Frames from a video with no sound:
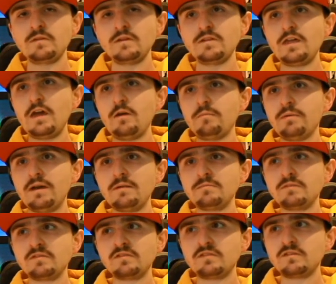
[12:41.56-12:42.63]
no, but I'm
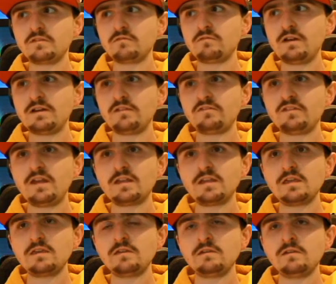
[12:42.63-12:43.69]
just trying to
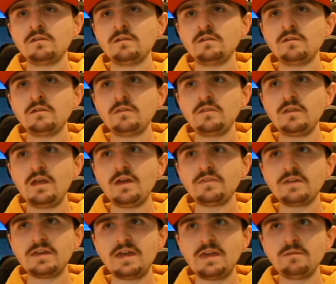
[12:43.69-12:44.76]
study other
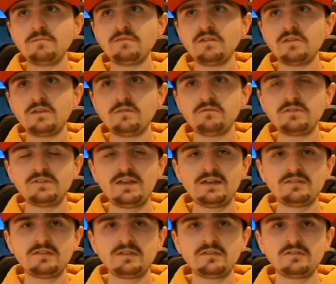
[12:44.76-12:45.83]
games and different
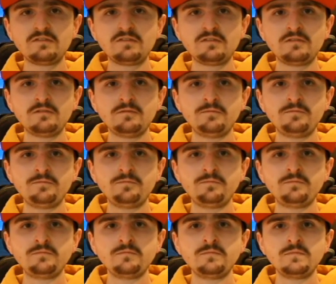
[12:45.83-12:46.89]
tactics
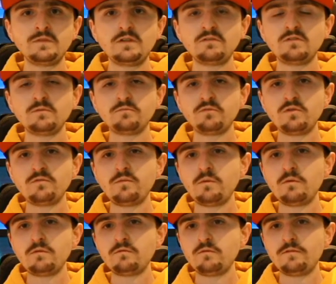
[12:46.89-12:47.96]
just improve what
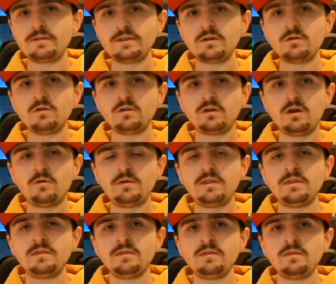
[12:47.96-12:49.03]
we've already got going.